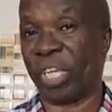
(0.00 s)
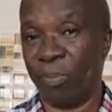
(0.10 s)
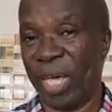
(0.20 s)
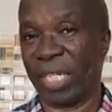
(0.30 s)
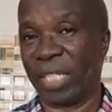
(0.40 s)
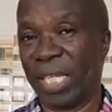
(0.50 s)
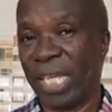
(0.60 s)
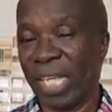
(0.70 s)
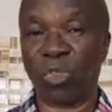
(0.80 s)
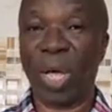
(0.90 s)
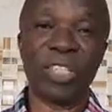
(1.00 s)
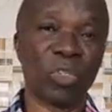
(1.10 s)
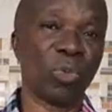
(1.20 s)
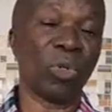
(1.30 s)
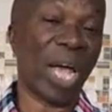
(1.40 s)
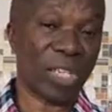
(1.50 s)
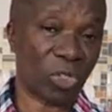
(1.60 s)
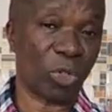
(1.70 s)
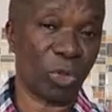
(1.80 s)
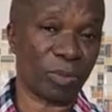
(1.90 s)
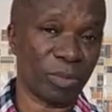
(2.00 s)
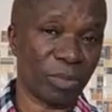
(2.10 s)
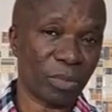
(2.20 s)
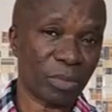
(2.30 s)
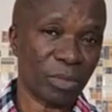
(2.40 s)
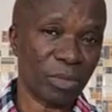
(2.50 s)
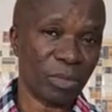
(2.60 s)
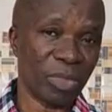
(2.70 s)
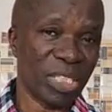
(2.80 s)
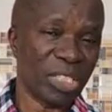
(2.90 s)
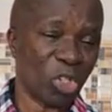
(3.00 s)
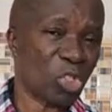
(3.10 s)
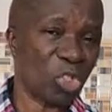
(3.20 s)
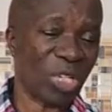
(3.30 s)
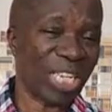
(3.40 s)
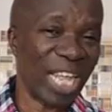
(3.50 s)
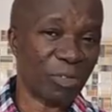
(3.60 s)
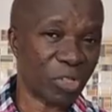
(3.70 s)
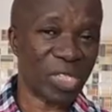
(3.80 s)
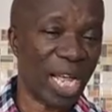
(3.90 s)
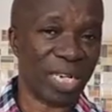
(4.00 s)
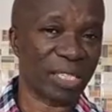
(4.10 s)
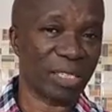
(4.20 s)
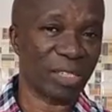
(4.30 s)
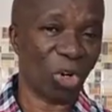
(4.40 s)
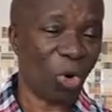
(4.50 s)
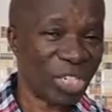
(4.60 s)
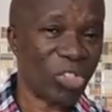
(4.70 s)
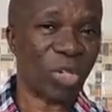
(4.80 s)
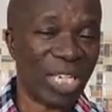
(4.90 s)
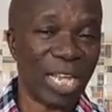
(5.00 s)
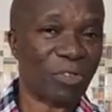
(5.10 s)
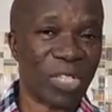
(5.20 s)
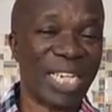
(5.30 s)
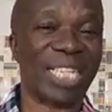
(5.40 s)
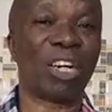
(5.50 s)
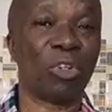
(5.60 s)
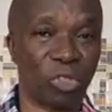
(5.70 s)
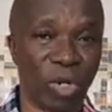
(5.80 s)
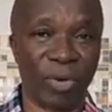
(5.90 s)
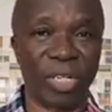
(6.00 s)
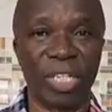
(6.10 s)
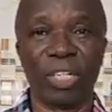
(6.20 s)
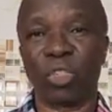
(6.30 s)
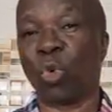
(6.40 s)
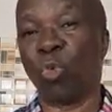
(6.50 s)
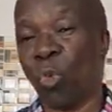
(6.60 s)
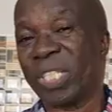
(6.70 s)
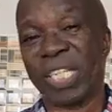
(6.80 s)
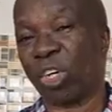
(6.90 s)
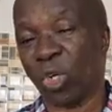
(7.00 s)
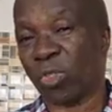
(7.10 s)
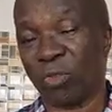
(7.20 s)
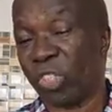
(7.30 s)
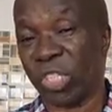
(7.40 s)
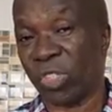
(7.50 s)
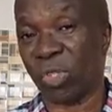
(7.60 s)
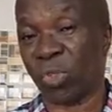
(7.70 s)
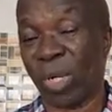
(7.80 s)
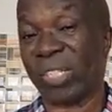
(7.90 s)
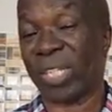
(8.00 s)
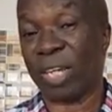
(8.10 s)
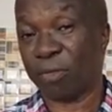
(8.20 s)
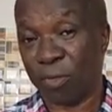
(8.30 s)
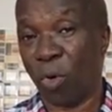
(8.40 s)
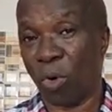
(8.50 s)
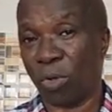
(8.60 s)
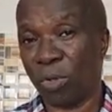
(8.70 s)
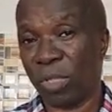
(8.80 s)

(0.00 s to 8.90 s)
Amen. And so I just want to ask you, does your lifestyle, or is your lifestyle contrary to what the cross of Jesus Christ stands for?